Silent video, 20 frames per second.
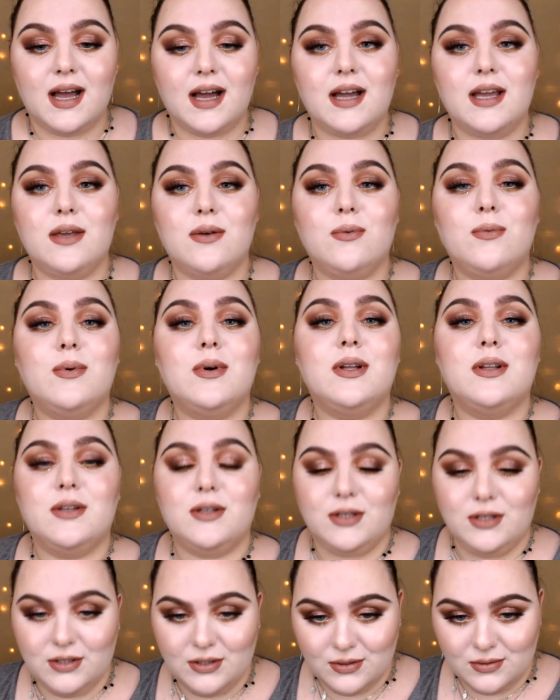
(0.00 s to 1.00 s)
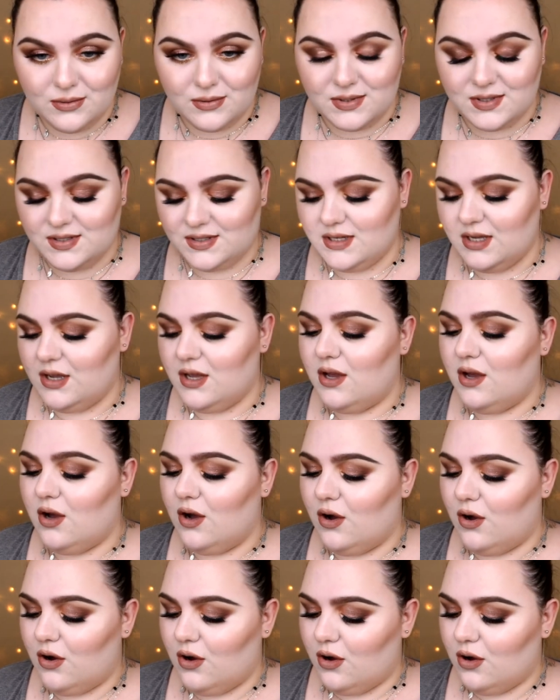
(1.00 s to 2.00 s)
I will use
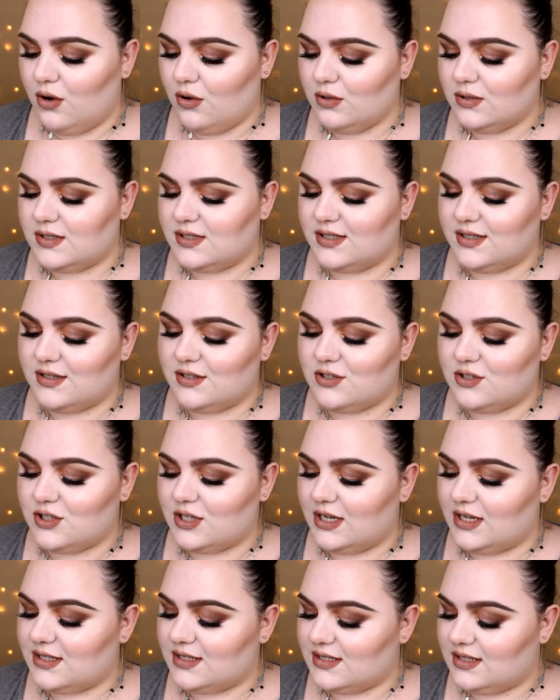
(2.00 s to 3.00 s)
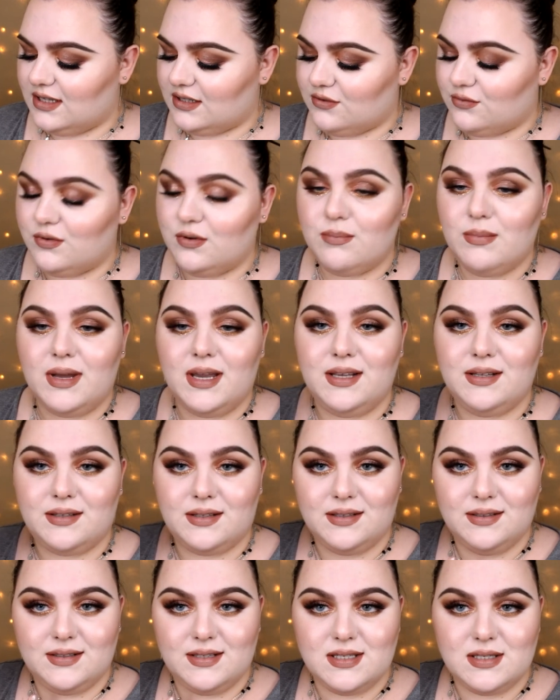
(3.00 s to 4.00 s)
all 6 shades that
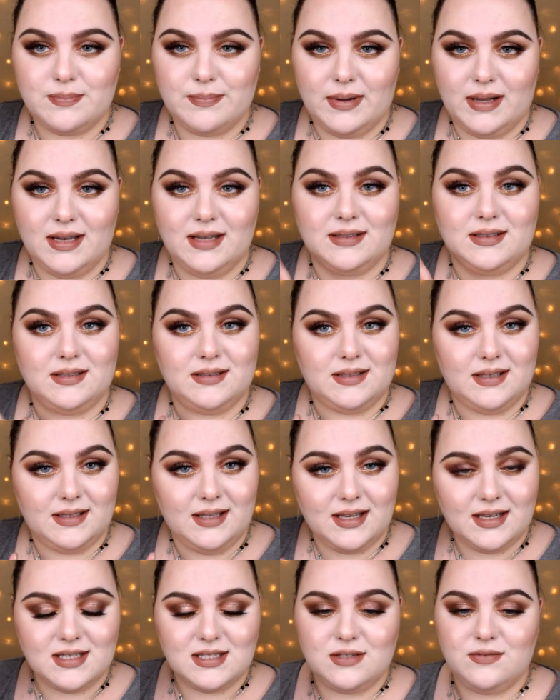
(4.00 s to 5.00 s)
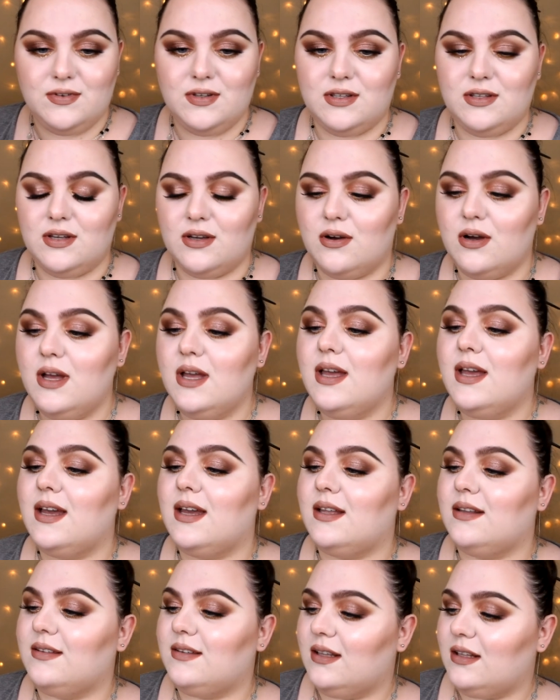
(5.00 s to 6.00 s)
remained in this palette in the next video,
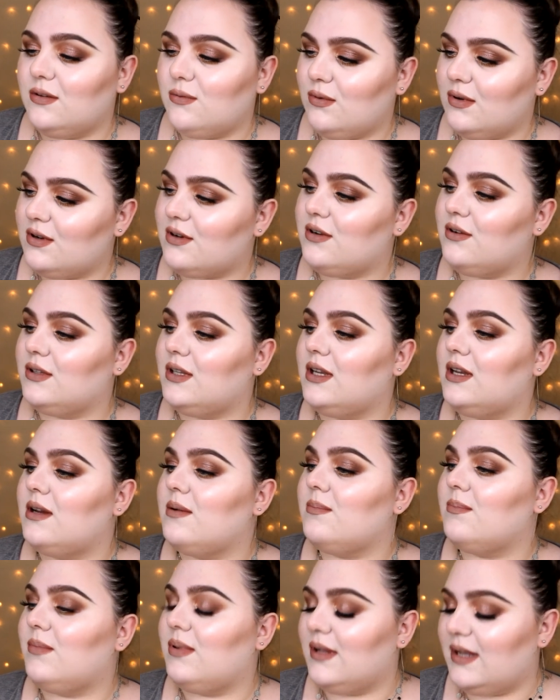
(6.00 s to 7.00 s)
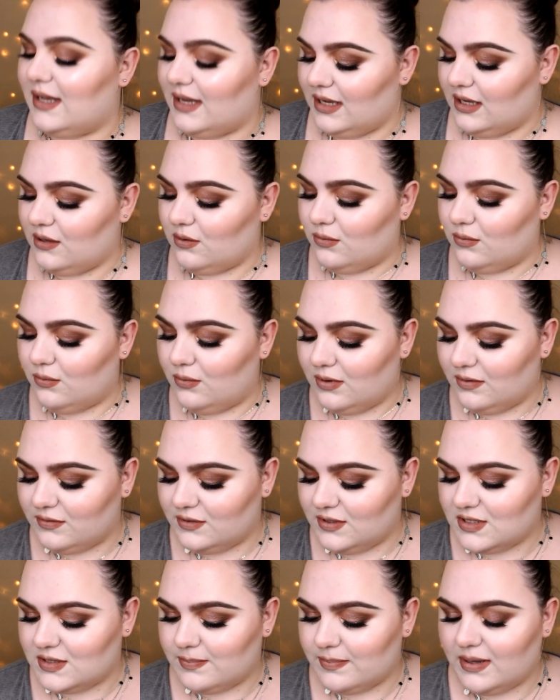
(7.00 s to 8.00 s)
and then we're gonna play
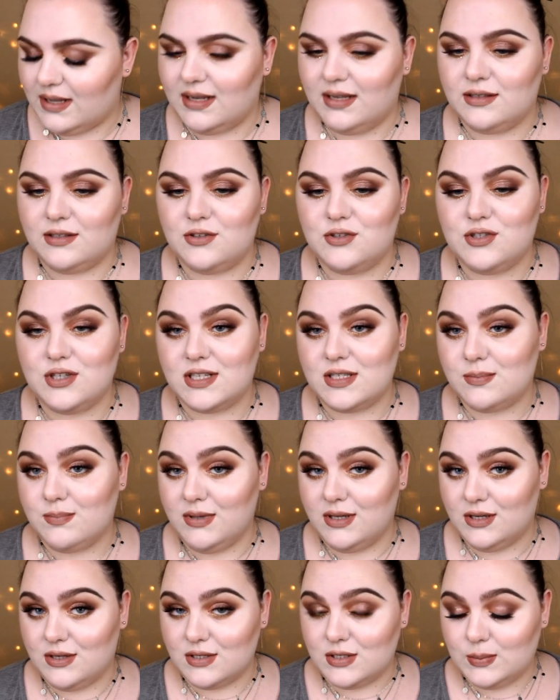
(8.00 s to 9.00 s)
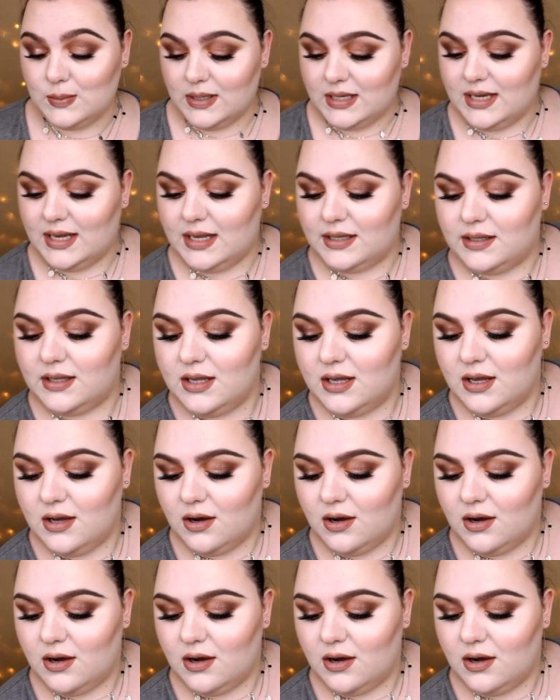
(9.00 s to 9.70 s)
with this palette just because we can,